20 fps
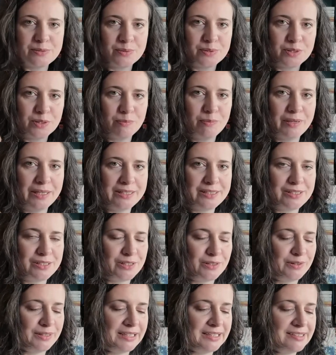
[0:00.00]
was on my
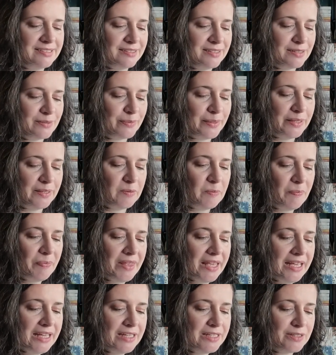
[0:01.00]
to-do list as well.
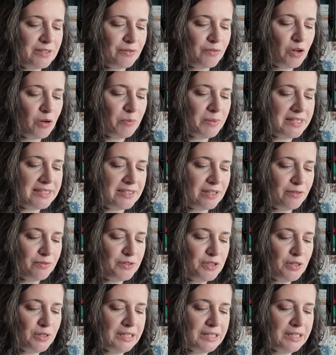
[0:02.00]
So I've got myself 2